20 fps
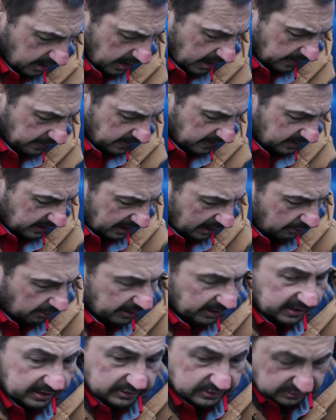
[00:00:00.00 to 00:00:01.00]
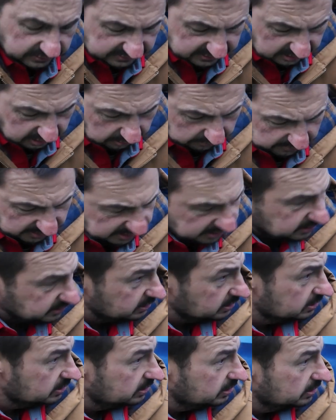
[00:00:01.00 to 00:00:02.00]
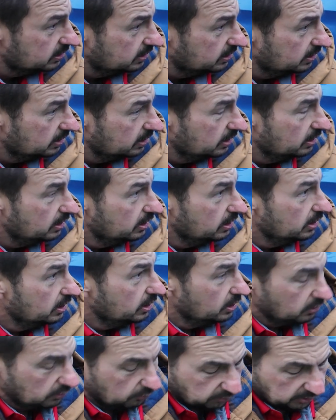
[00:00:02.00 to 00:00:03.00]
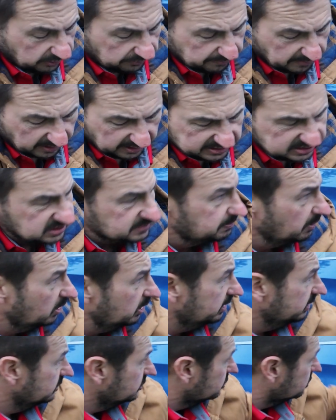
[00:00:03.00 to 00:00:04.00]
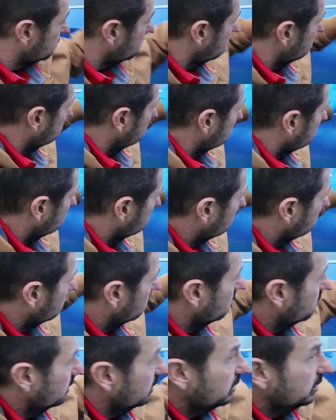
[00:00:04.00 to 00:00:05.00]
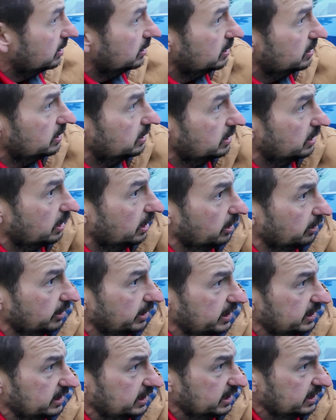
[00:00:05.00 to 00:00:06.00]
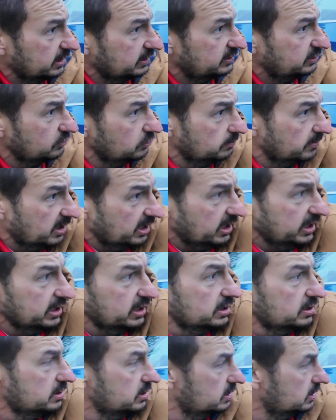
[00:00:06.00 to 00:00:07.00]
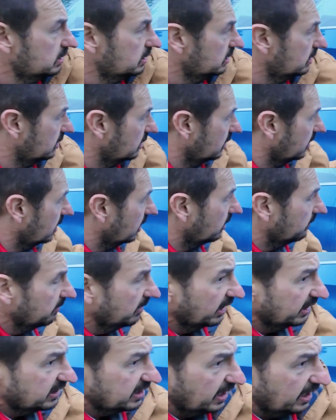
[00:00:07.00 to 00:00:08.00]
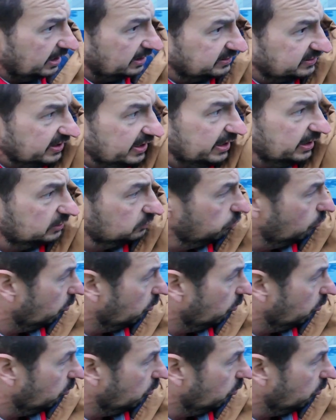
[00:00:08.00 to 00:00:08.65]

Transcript: And then now I could just come in with my sponge, all right, and do my contact